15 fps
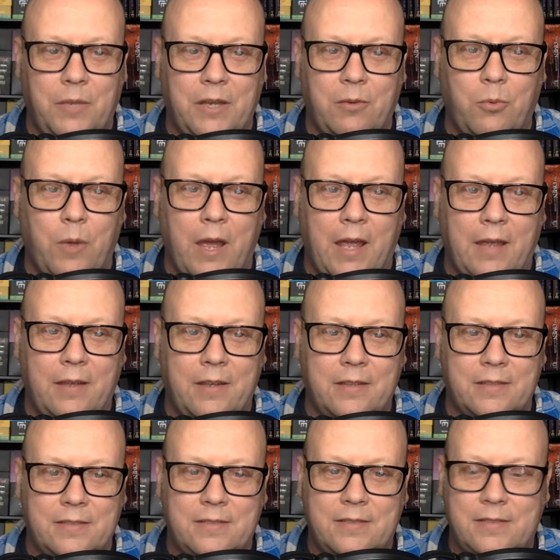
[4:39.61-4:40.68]
in a way,
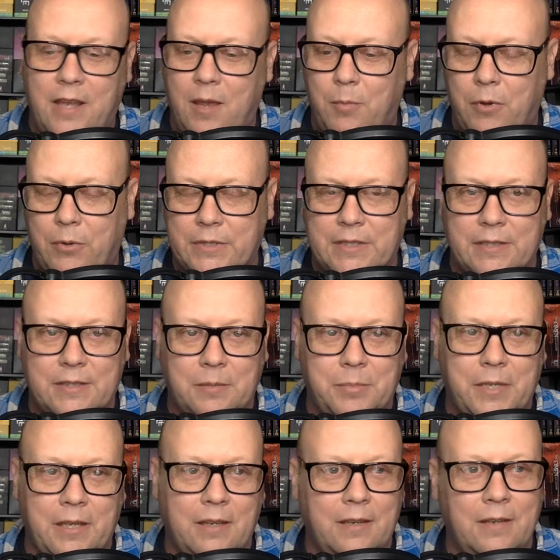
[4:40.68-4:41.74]
because Sam always ends up
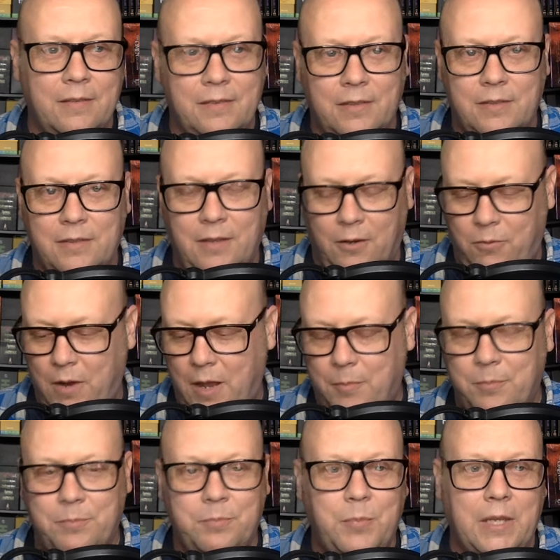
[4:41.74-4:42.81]
getting the crap
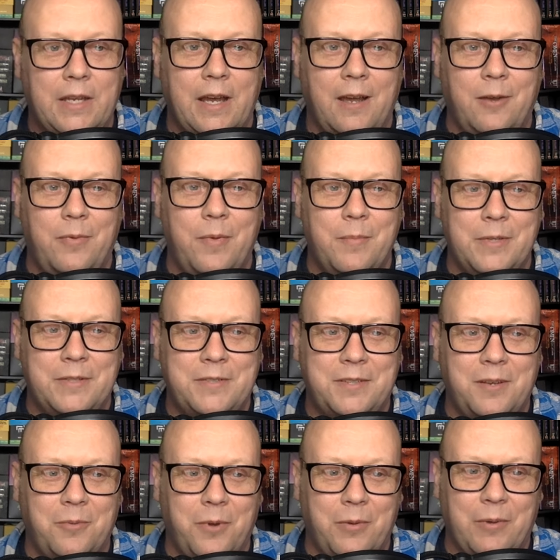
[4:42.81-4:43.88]
beat out of him in
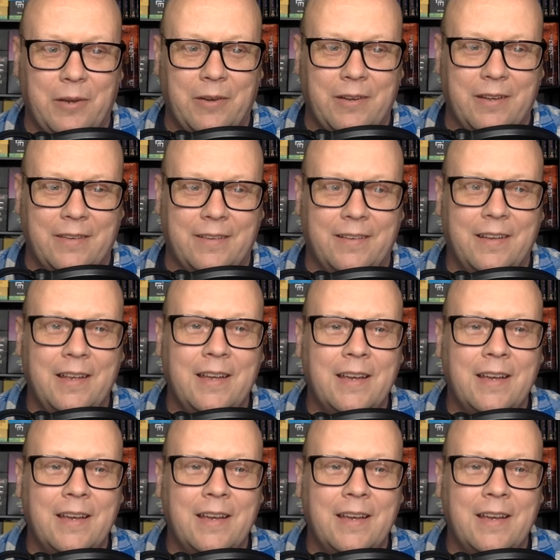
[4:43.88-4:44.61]
one way or another.